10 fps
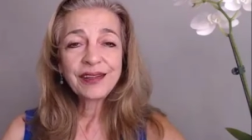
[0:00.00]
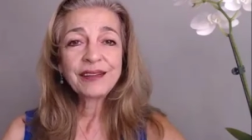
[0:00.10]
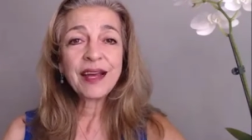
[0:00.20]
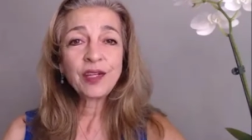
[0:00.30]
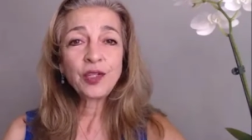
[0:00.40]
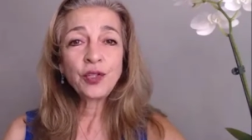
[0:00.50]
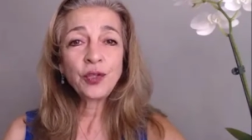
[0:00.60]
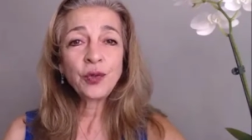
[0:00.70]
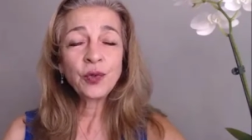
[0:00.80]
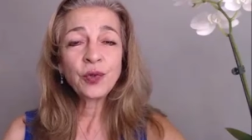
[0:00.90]
that
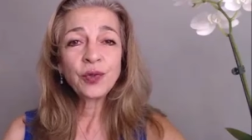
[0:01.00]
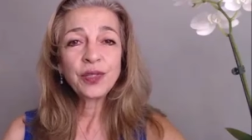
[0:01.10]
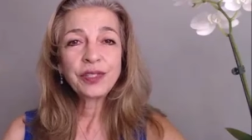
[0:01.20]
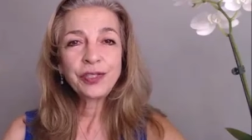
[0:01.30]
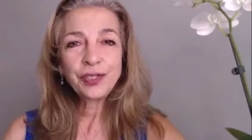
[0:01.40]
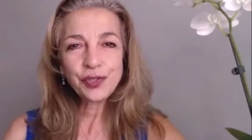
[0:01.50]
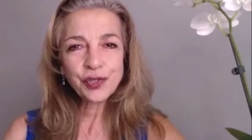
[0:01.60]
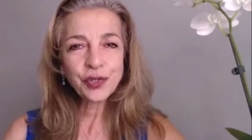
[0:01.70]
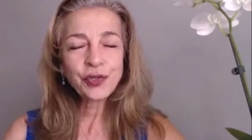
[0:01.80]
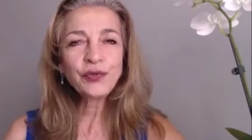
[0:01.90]
you
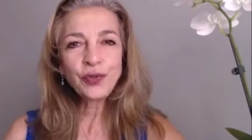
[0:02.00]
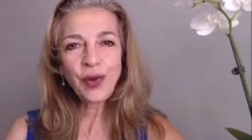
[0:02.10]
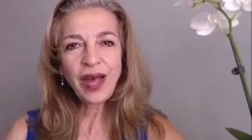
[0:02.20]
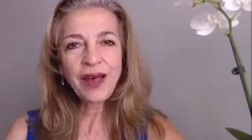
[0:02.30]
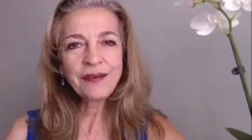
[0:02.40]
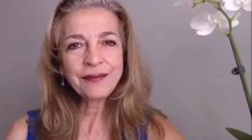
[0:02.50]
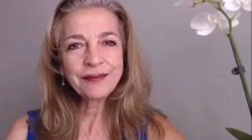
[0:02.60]
deserve to have?